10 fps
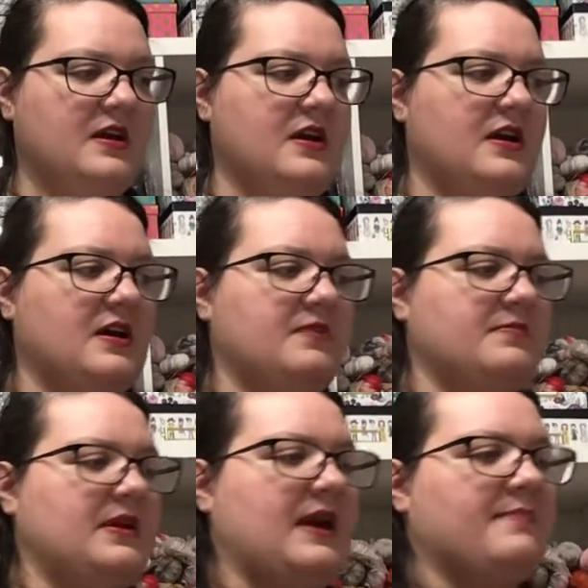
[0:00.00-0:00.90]

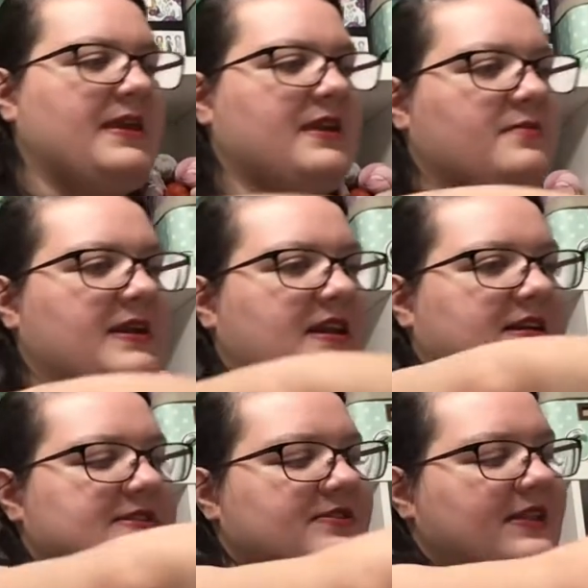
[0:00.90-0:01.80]
I may or may
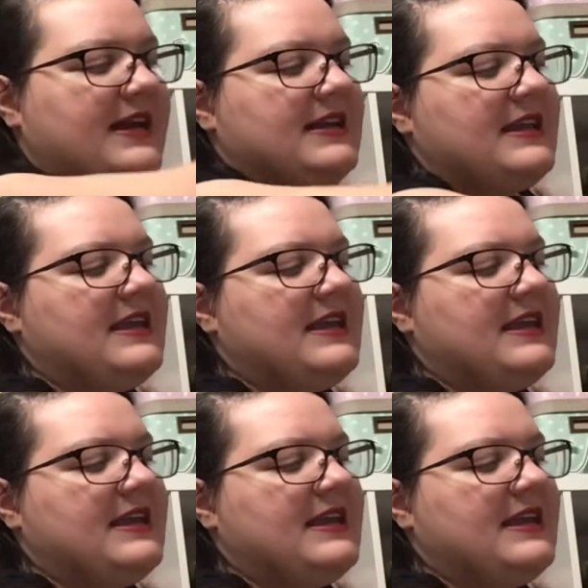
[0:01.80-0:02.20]
not do that.